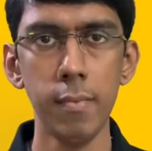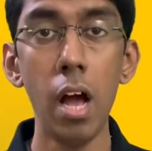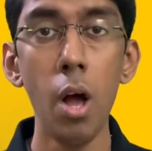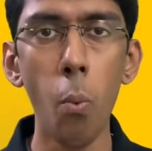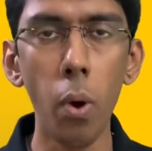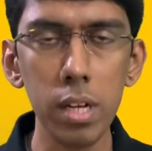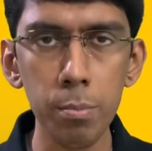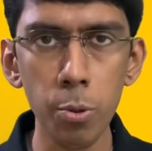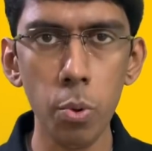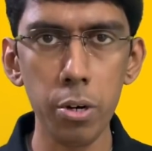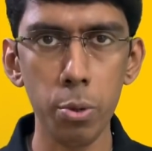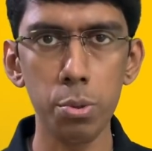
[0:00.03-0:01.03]
Welcome to
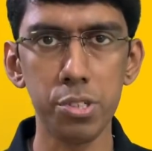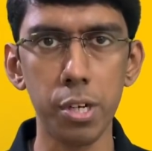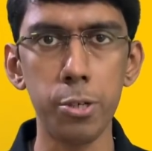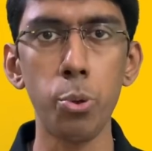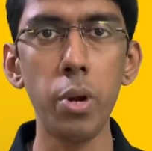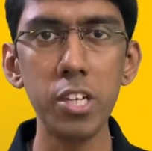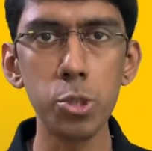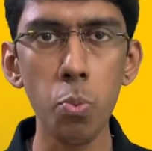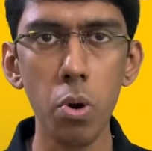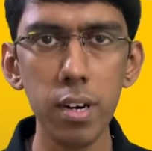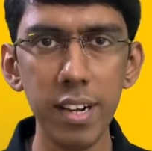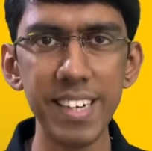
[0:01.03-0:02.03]
WordRoast. Today's
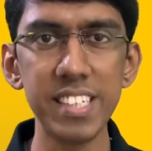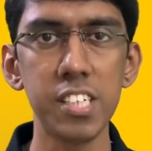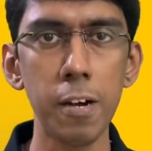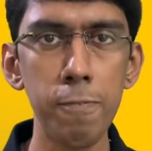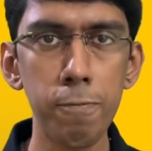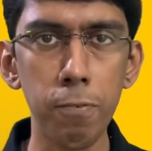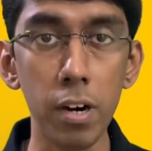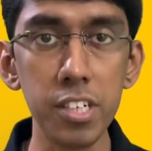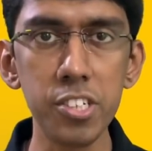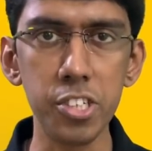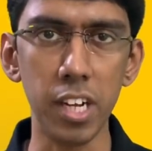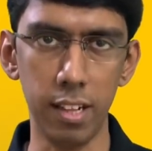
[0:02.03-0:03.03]
word is
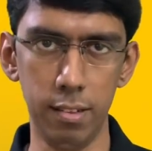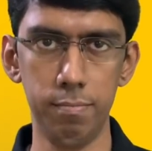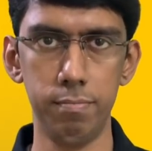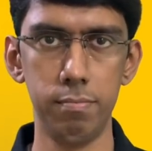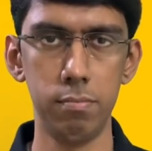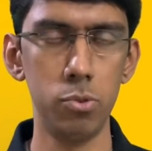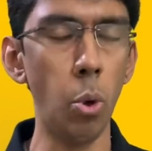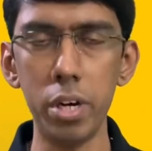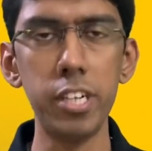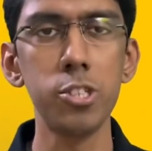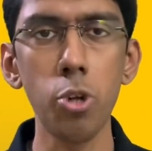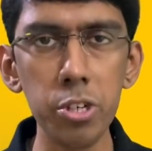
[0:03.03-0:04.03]
Fudgel. No, it
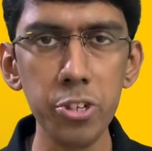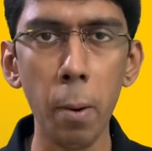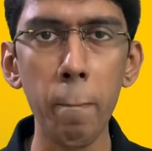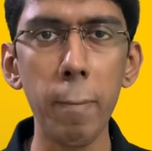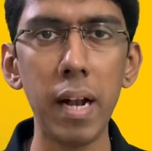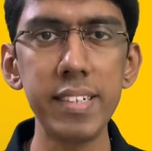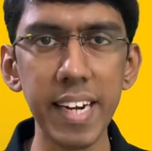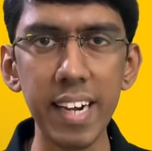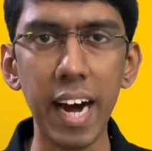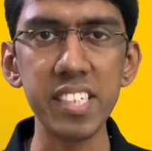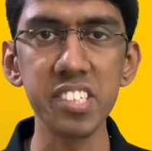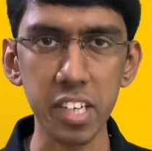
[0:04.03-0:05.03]
is not your melted
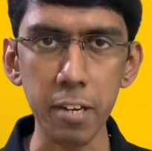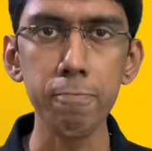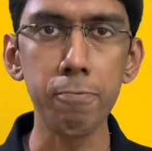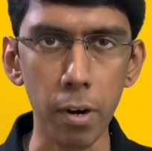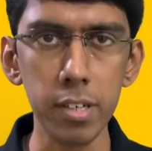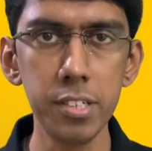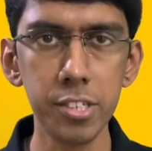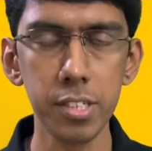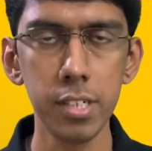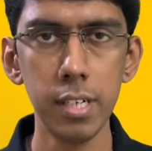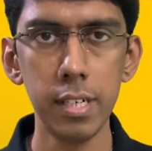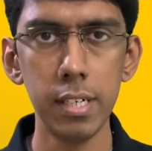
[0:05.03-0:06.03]
ice cream fudge.
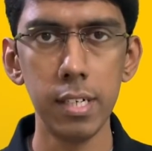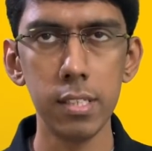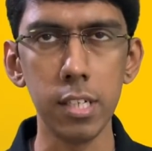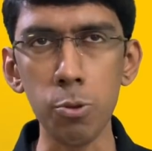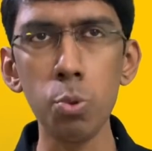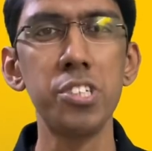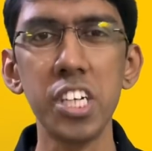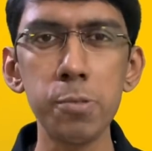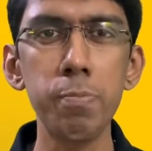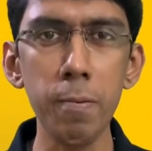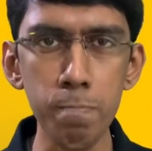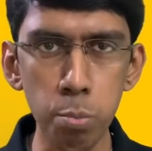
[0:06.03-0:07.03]
That would just
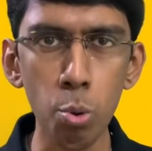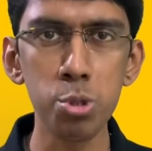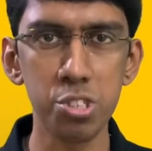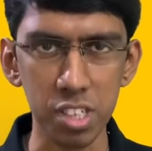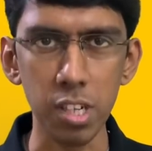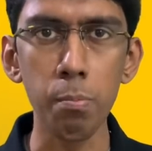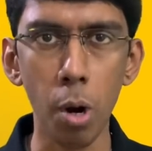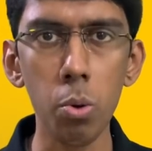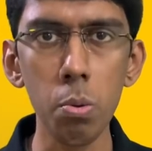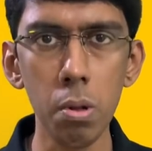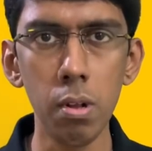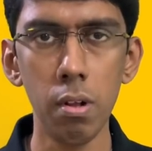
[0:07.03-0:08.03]
be boost in a
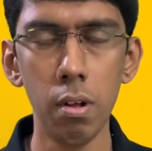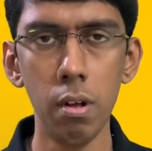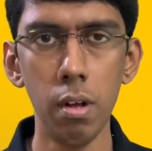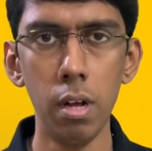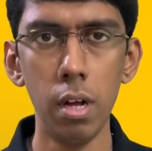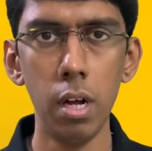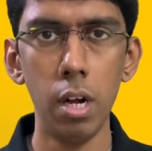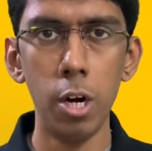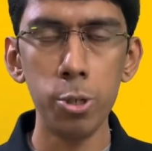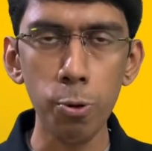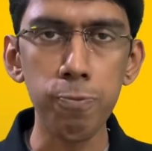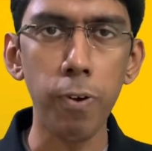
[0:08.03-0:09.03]
bowl.
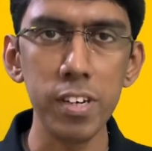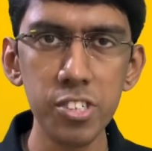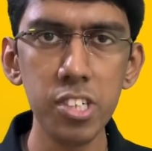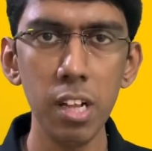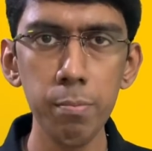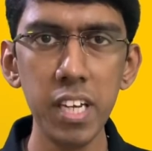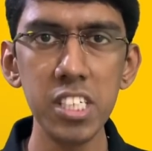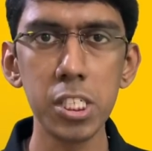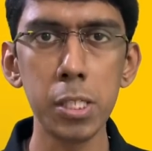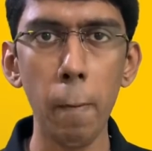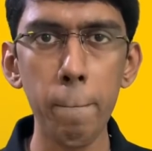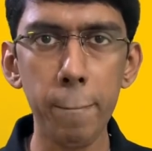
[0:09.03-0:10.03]
To Fudgel
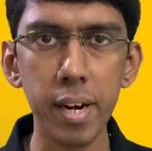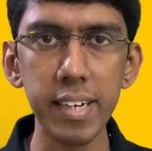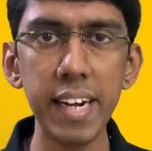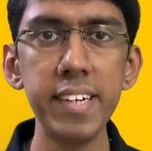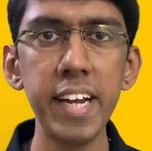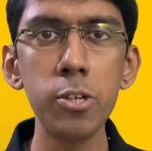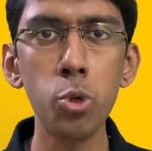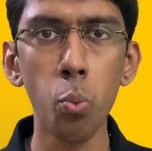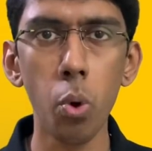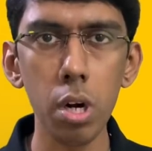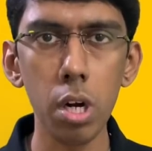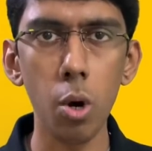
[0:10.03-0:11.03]
means pretending to
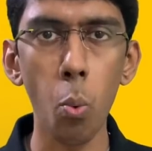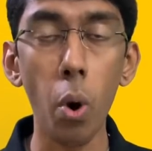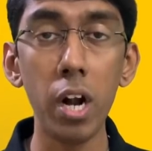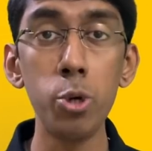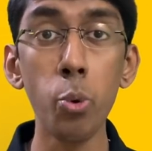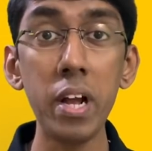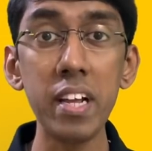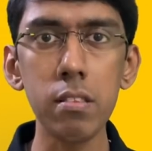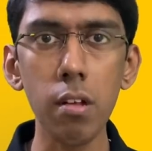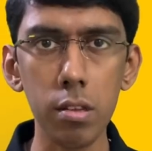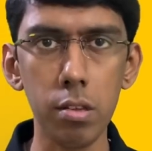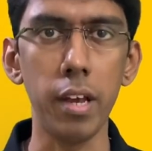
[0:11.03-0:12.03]
work while doing
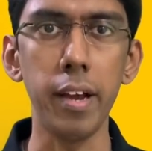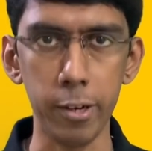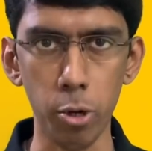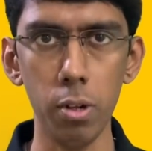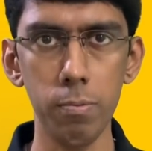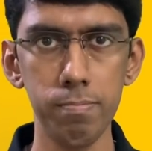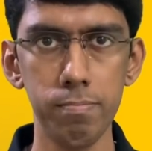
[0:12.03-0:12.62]
nothing at all.